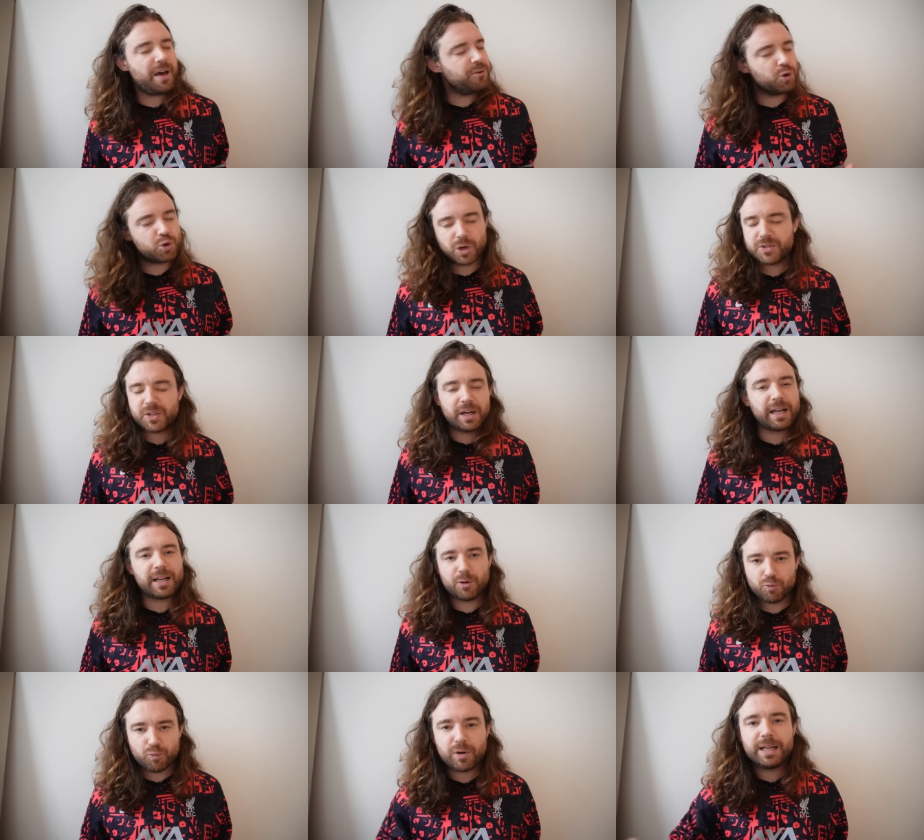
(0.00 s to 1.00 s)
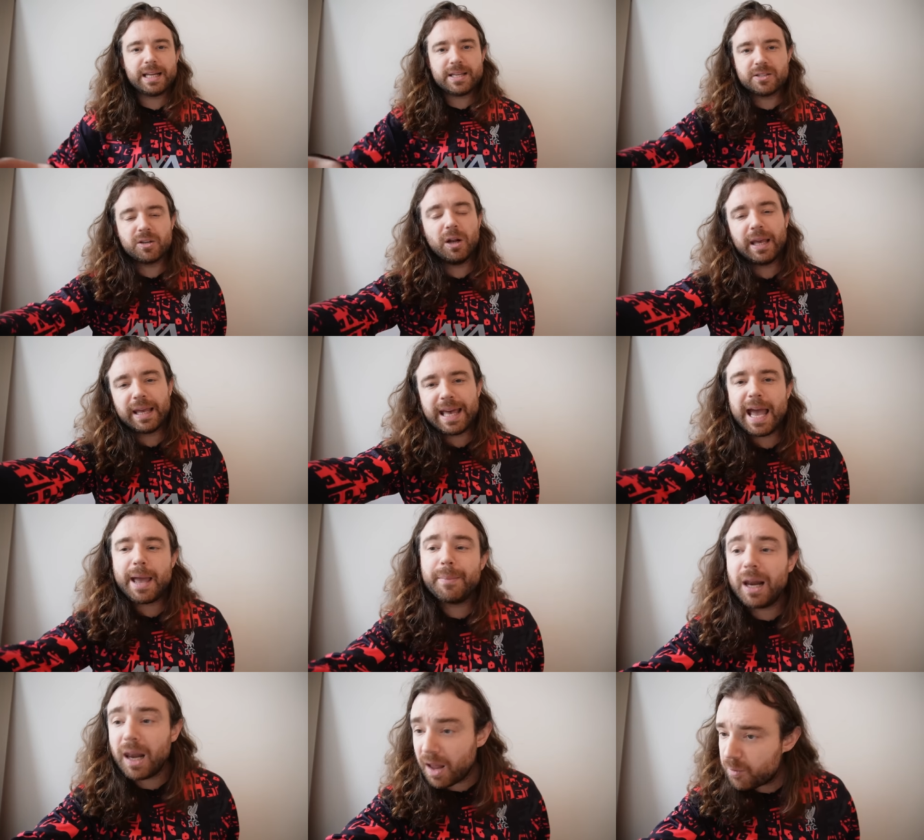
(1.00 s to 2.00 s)
I thought Trossard had a really solid
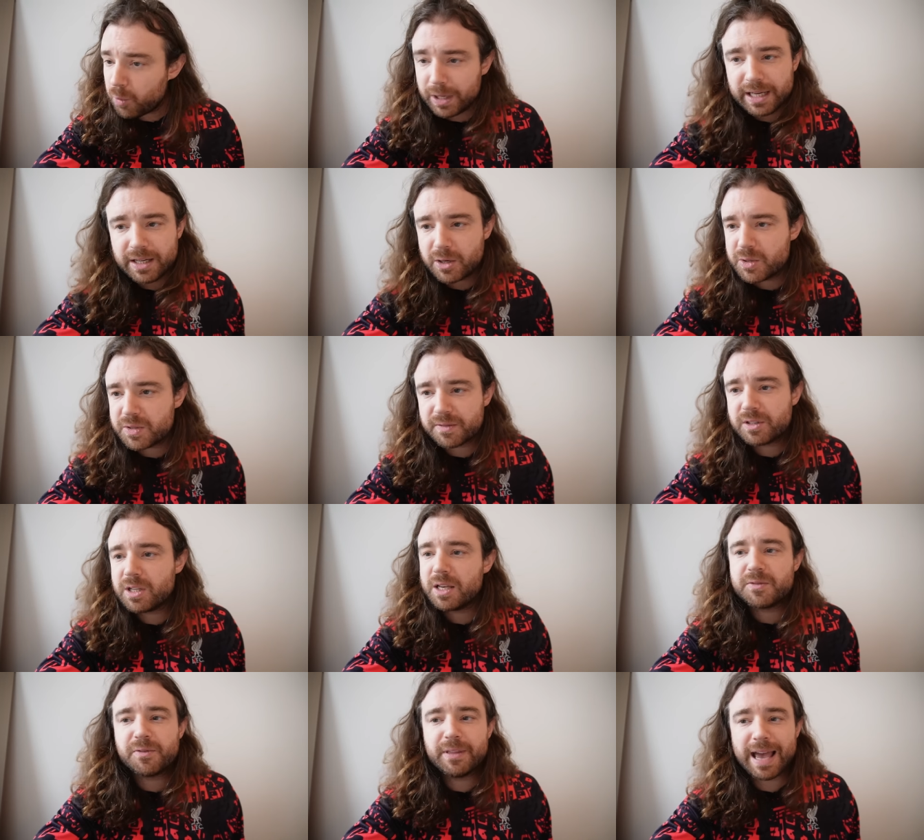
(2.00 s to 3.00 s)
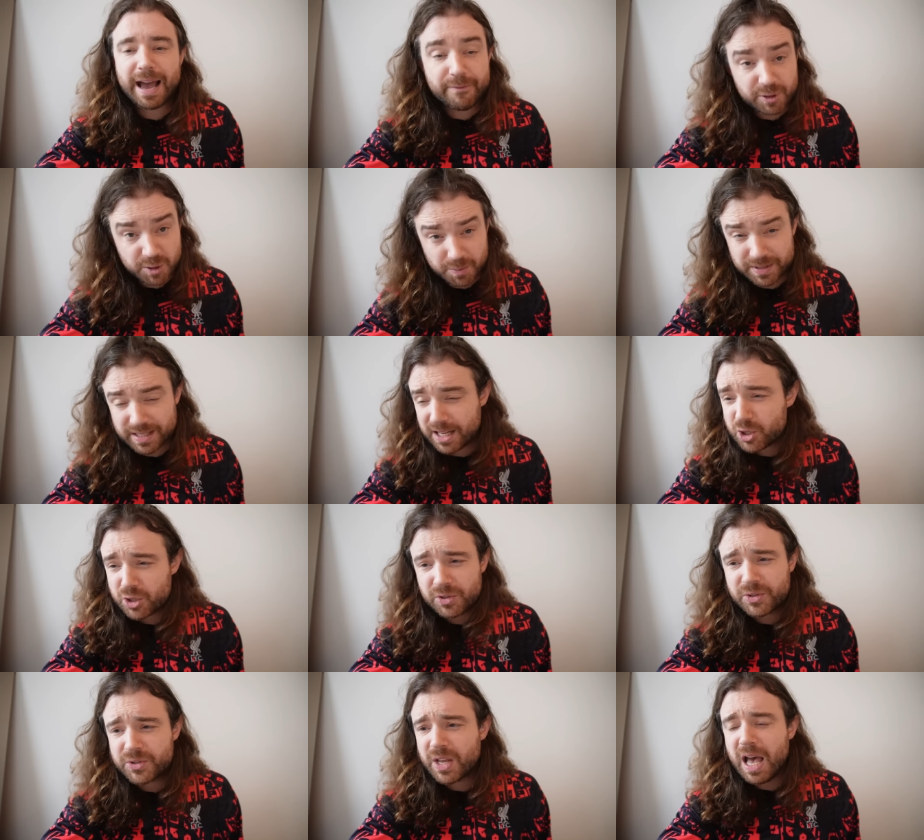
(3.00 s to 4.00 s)
game. I love what he does, does for the average
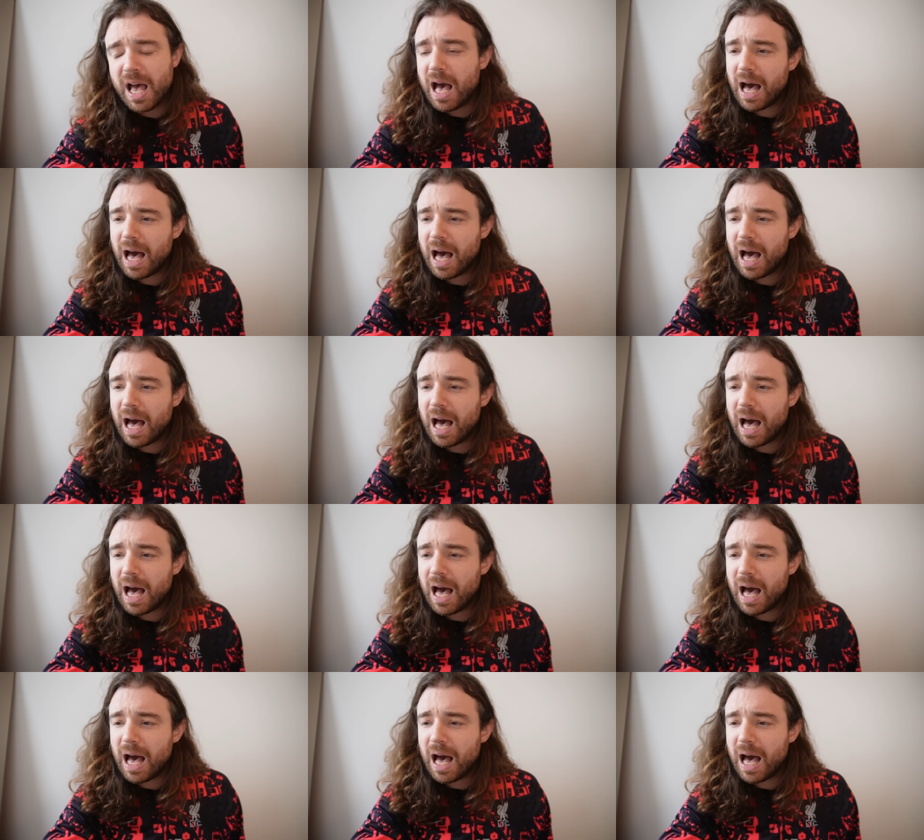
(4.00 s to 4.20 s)
positions.